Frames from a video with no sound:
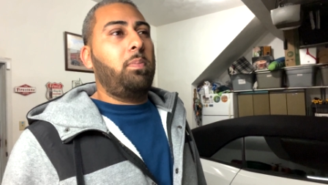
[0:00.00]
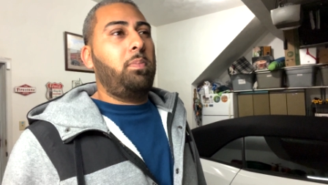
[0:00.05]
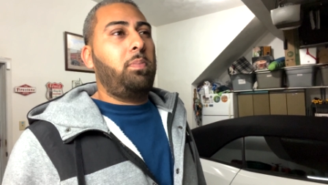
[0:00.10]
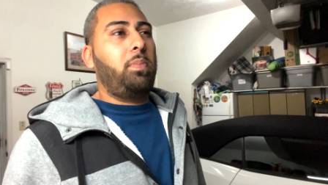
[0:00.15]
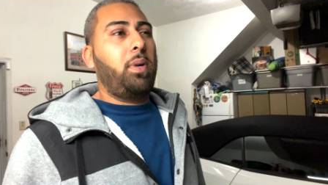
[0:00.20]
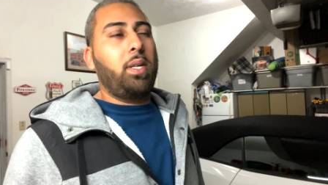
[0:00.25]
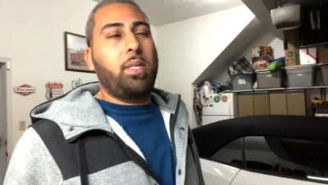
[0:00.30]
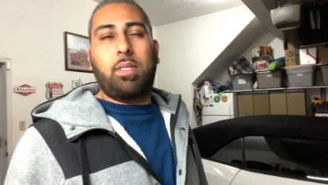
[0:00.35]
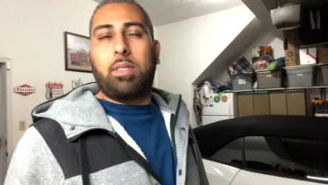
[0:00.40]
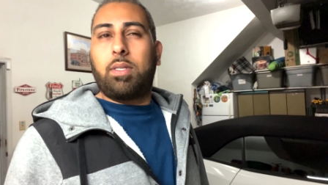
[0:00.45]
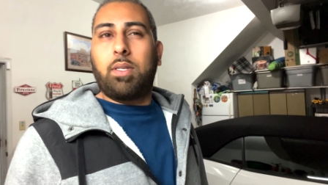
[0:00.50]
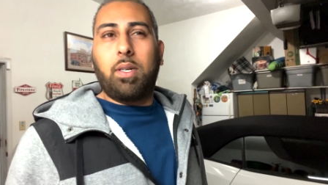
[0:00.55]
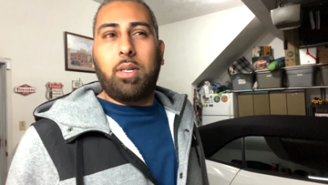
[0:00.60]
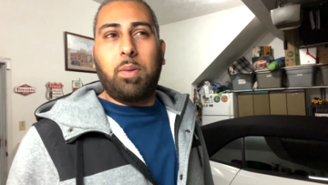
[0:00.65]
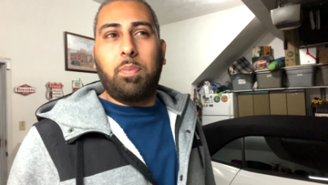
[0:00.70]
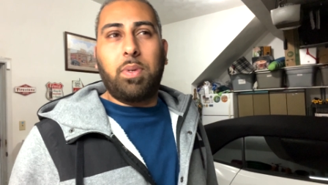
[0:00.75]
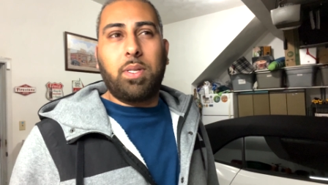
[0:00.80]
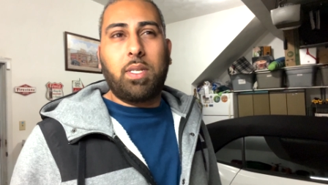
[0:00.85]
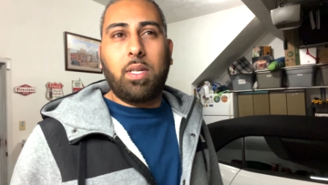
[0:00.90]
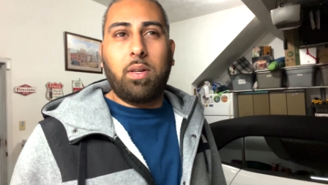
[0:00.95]
press
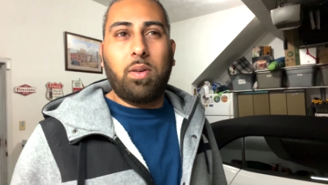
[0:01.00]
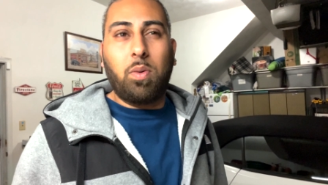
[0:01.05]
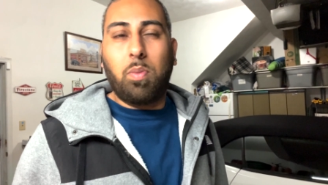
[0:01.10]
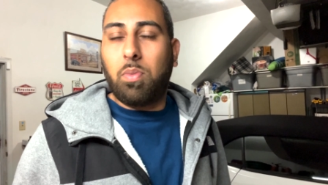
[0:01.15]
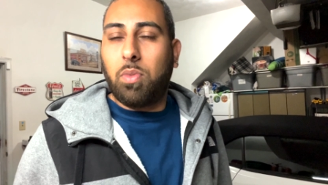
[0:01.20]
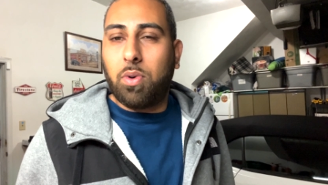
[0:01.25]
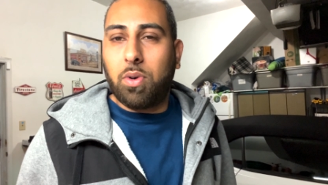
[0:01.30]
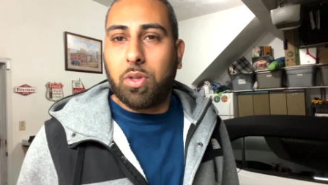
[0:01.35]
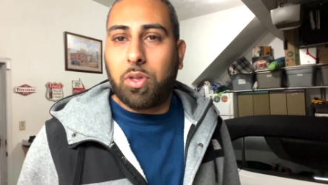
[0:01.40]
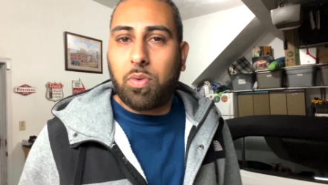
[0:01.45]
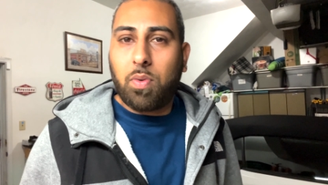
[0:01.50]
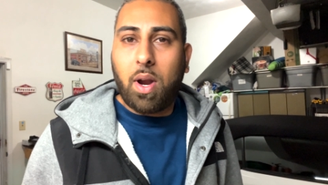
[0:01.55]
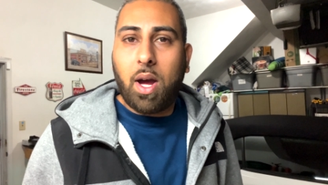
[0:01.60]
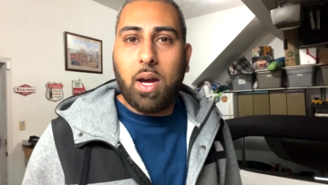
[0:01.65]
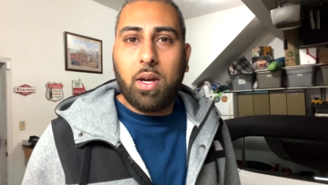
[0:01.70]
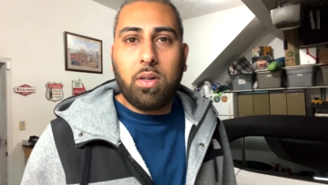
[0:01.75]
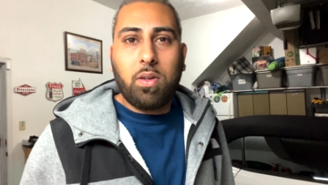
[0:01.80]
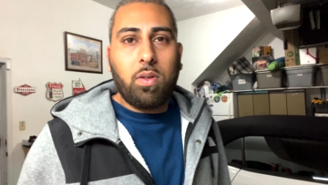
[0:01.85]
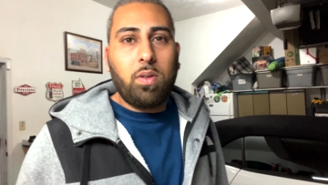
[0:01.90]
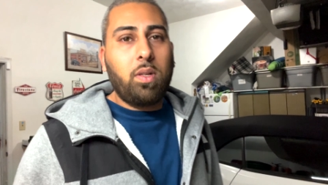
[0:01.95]
30% or more
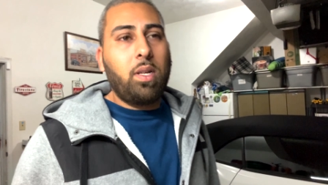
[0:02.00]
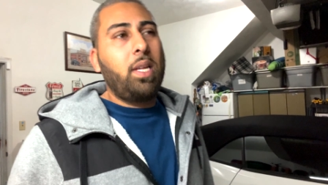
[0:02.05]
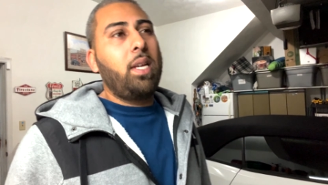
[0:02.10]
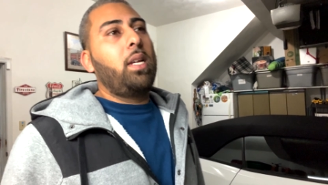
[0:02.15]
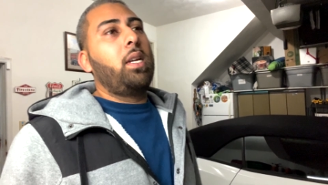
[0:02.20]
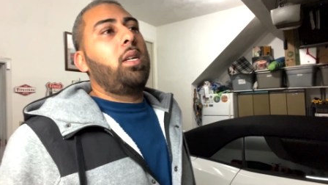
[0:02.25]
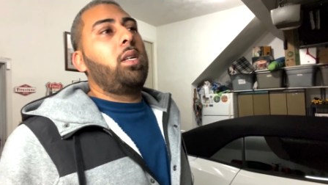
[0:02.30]
throttle.